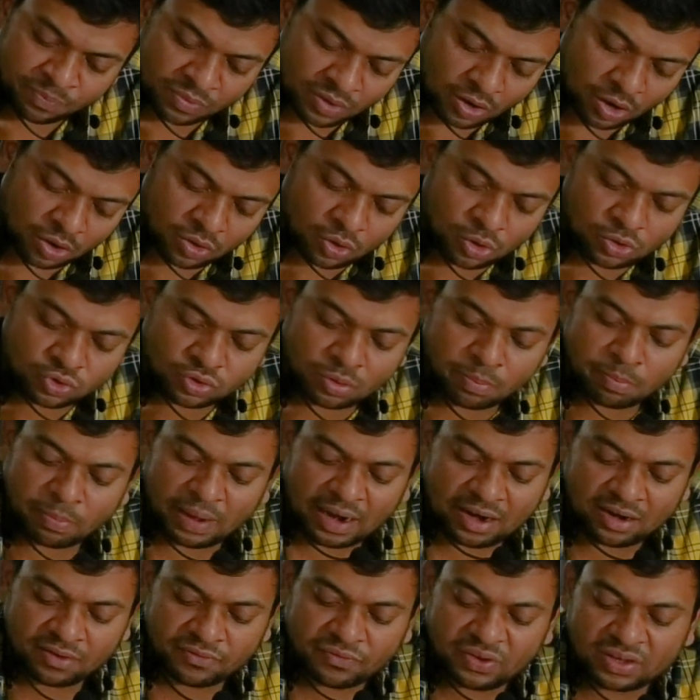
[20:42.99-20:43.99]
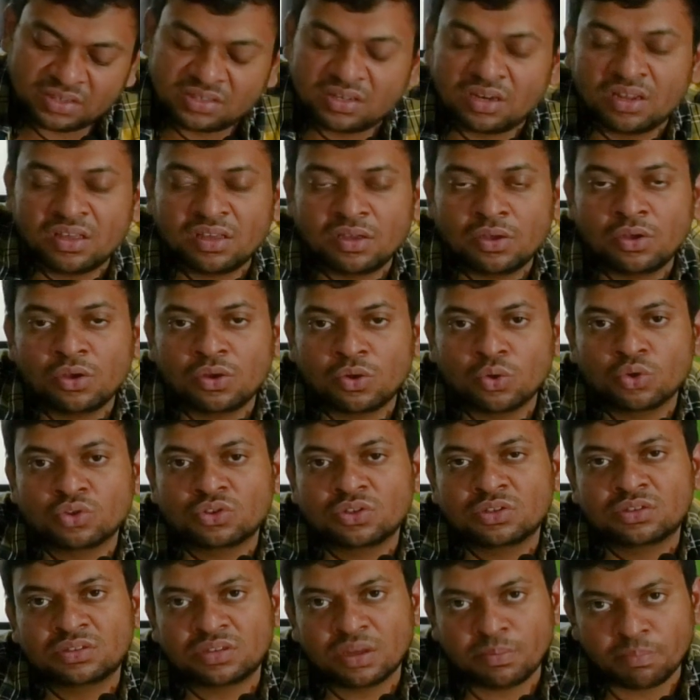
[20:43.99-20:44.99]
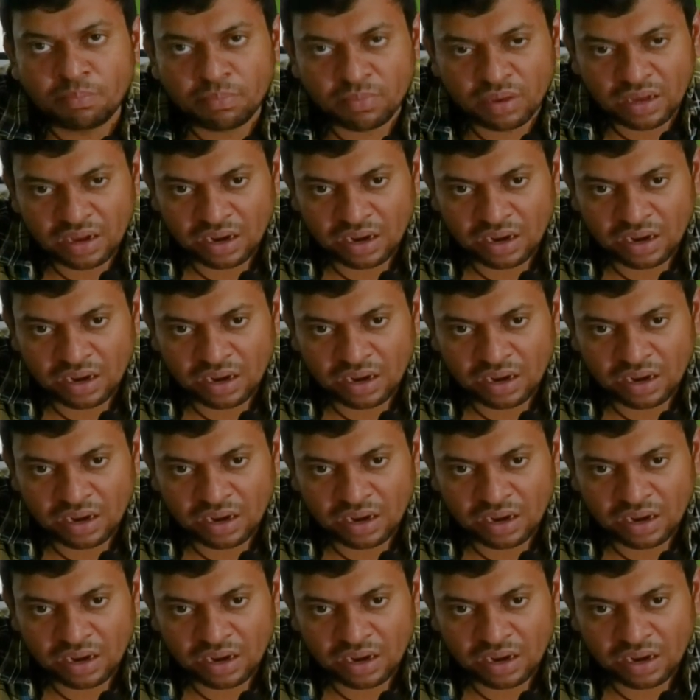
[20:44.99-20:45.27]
and also manufacturing ecosystem